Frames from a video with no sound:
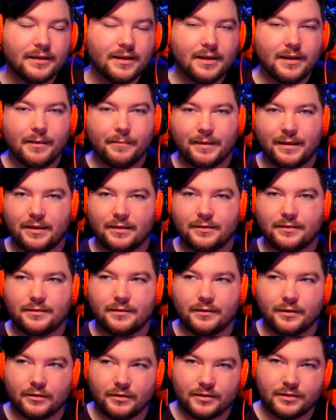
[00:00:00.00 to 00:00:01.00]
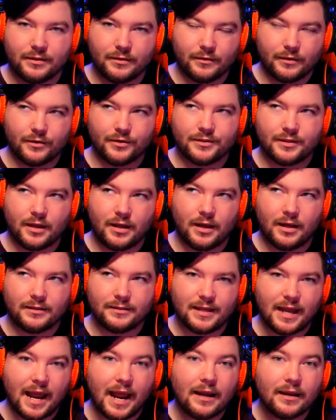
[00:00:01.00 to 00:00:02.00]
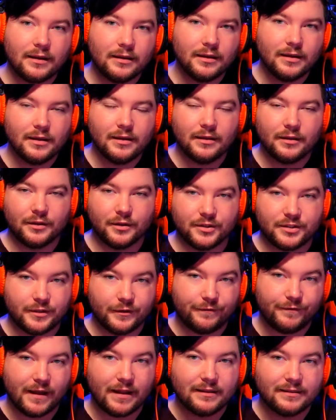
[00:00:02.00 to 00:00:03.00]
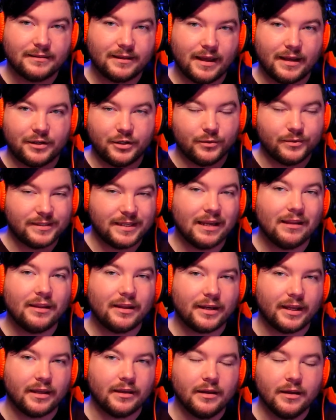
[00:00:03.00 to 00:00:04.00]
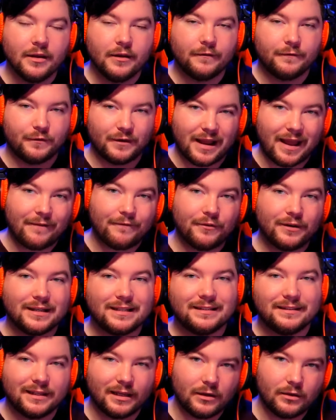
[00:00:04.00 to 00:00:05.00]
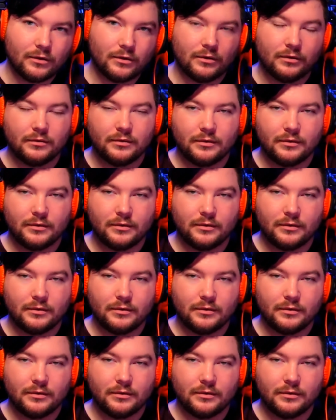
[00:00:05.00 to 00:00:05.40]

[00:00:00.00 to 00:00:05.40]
because there's attack, there's defense, and utility for every single